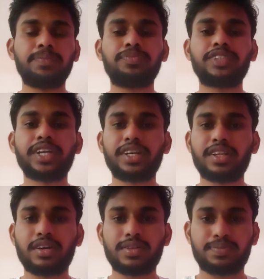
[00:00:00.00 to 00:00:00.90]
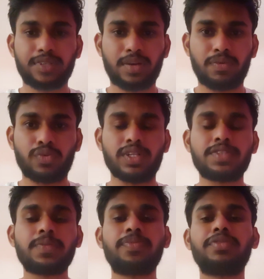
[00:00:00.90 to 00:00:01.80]
Sending the approvals,
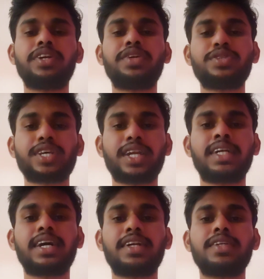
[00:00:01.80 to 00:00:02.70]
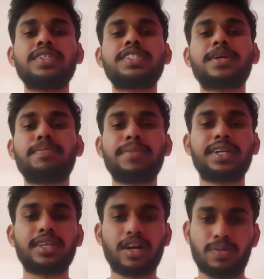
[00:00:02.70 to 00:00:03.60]
we need to select and submit
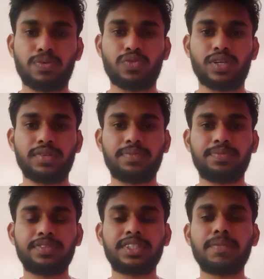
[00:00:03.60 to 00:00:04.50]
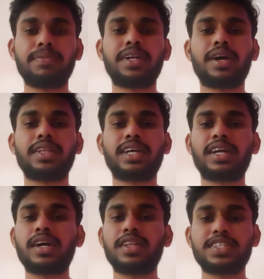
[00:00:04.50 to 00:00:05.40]
the approval. Submit on the click
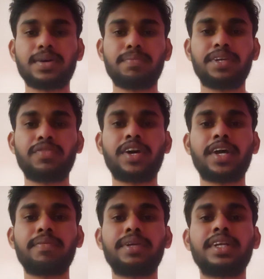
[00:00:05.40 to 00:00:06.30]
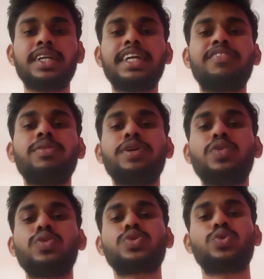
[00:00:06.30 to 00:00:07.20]
on the submit. What happened that it will be
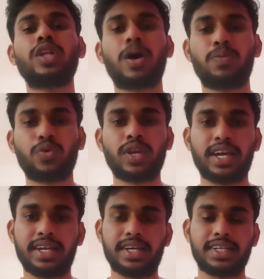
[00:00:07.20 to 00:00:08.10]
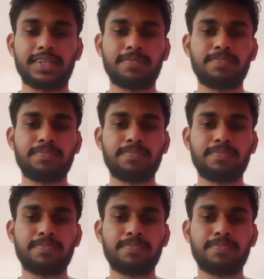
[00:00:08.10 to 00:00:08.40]
goes to the approval hierarchy.